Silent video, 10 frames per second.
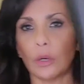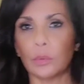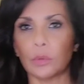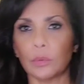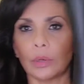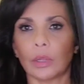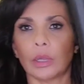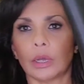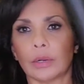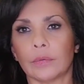I wear a
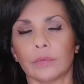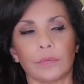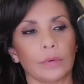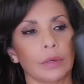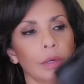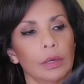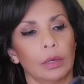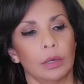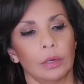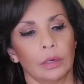lot of
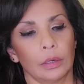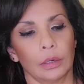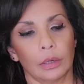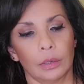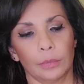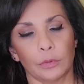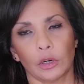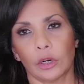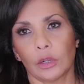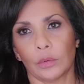um,
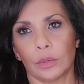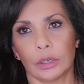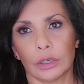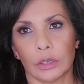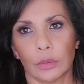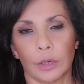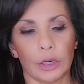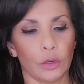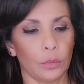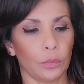dark clothing, so
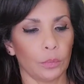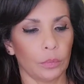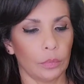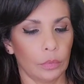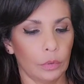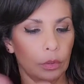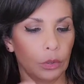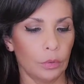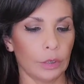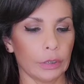I know
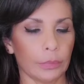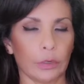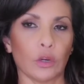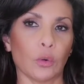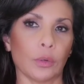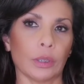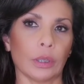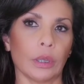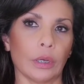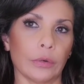you know, these would go with a
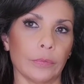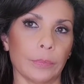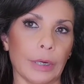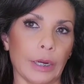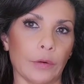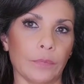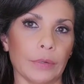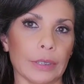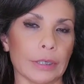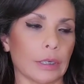lot of my
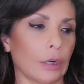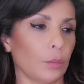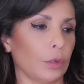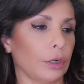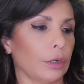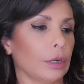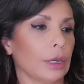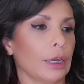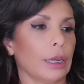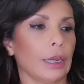outfits that I wear.
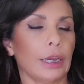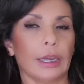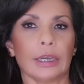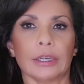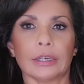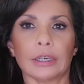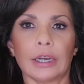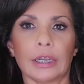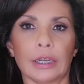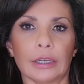And
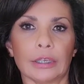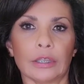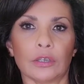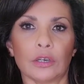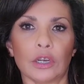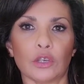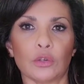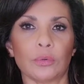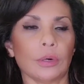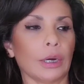I like that they're not
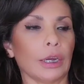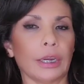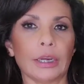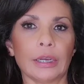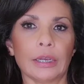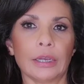too high.